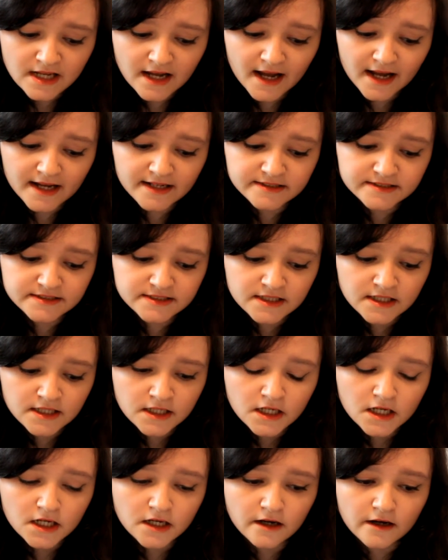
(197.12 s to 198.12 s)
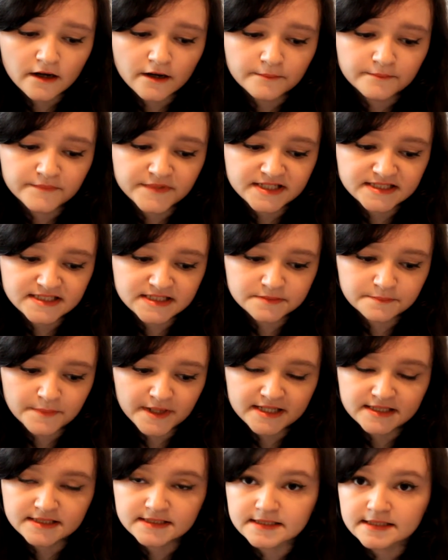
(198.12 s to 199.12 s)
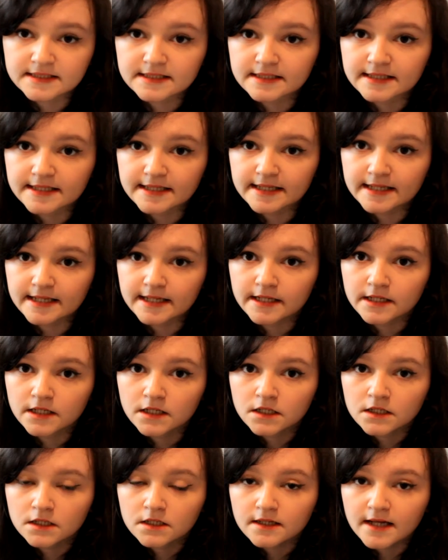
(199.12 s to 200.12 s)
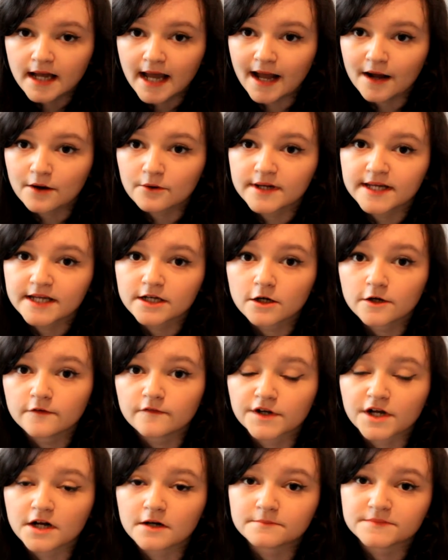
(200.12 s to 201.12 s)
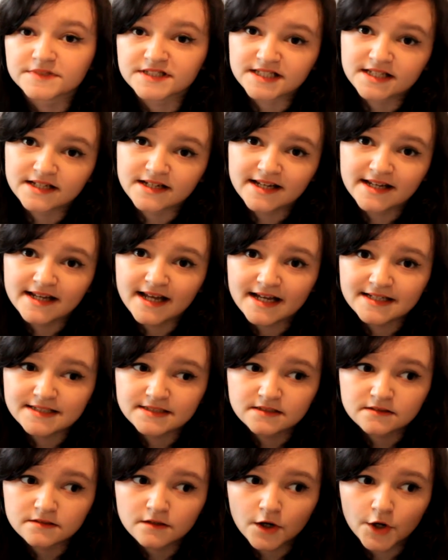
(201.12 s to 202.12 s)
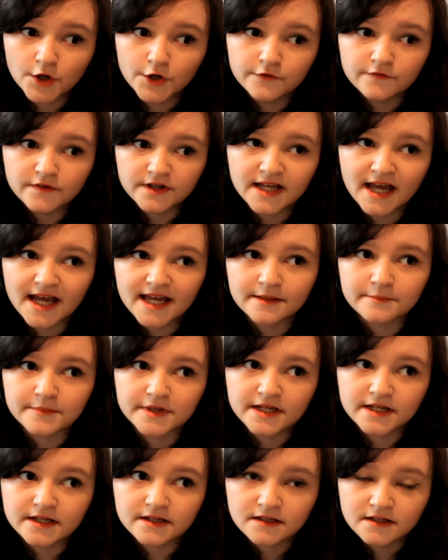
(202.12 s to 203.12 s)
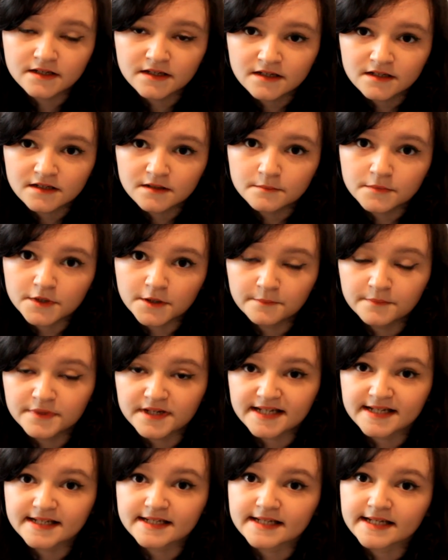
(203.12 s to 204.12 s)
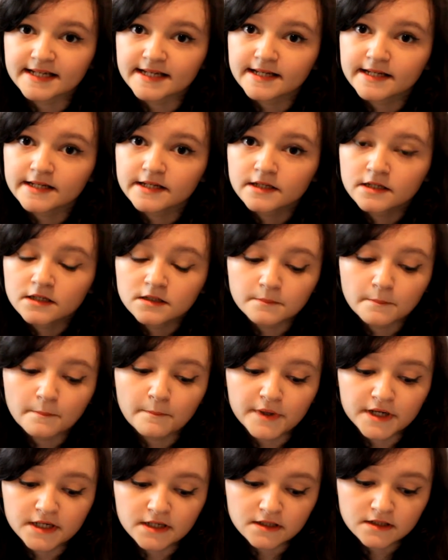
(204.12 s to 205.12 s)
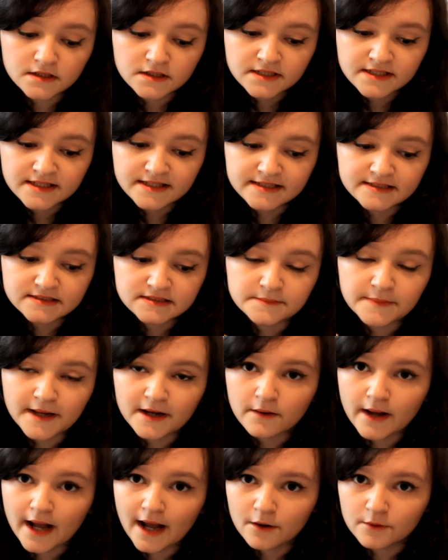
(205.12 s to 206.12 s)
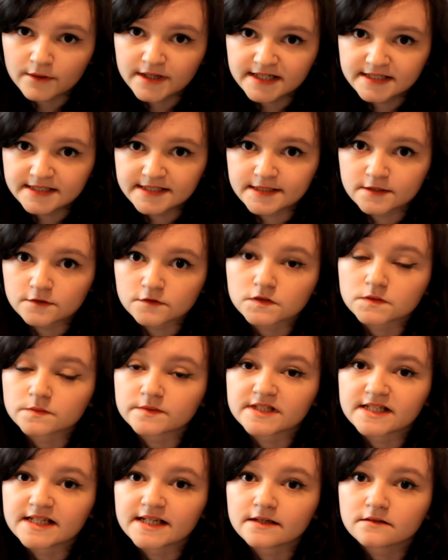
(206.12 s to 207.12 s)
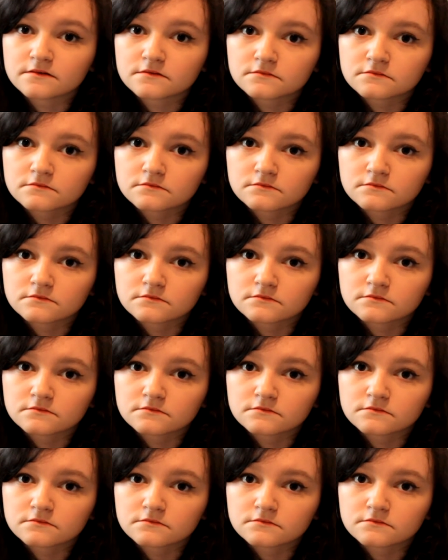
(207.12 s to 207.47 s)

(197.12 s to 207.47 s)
and this is basically how he overcomes it. He hasn't overcame it completely, but it's about how he deals with it